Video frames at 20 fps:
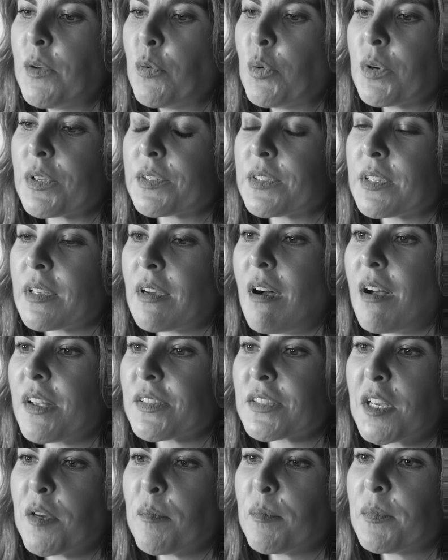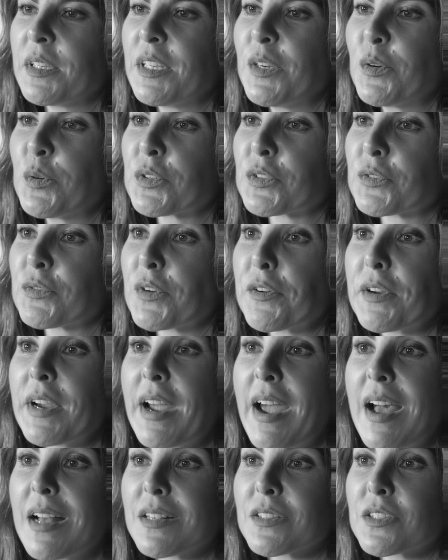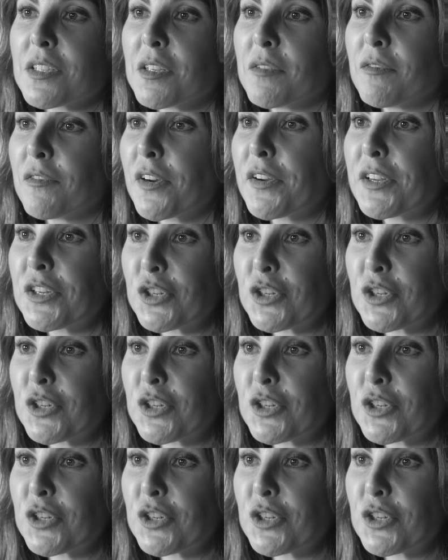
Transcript: was awesome. He was very handsome, very